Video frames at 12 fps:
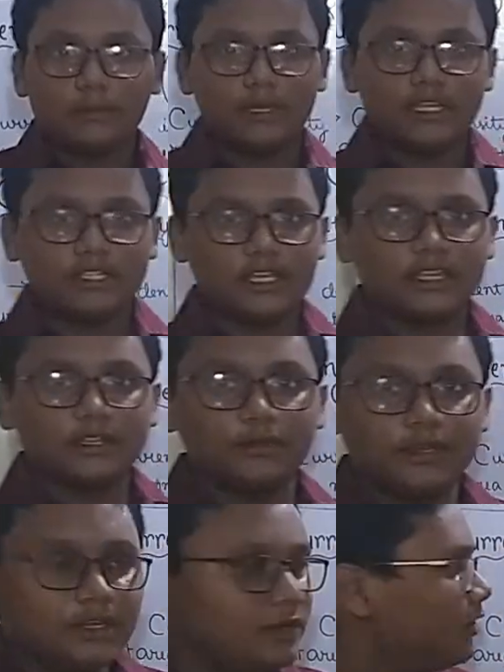please share the
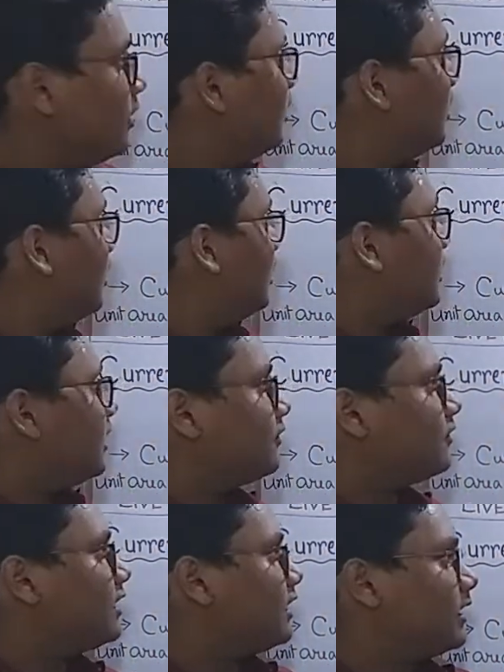video.
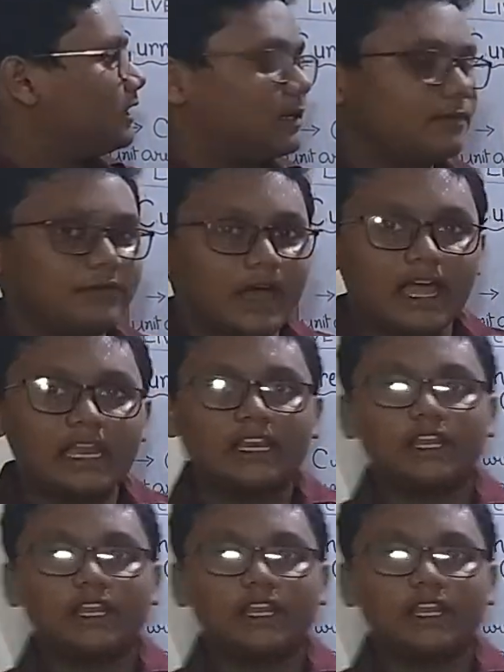Now, I'll